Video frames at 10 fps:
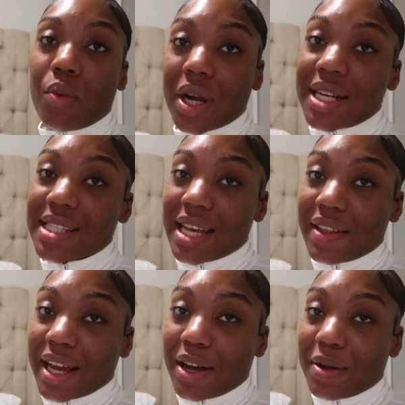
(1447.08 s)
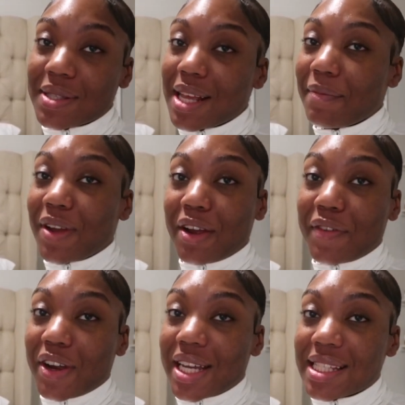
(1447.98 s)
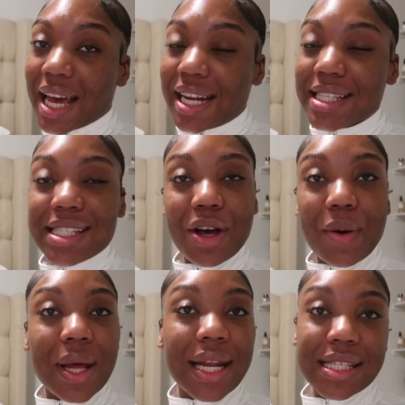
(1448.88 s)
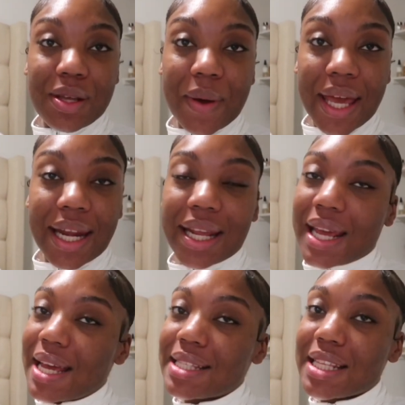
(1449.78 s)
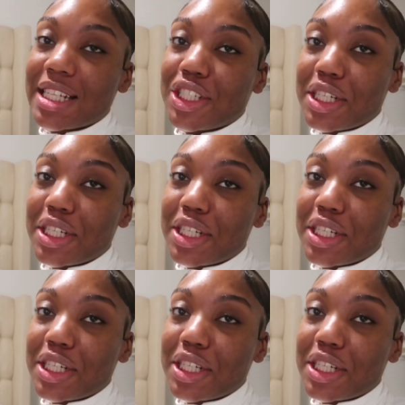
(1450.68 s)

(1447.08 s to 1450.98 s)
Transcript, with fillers: We're gonna see how that goes. I'm very, very excited. So let's go ahead and head to the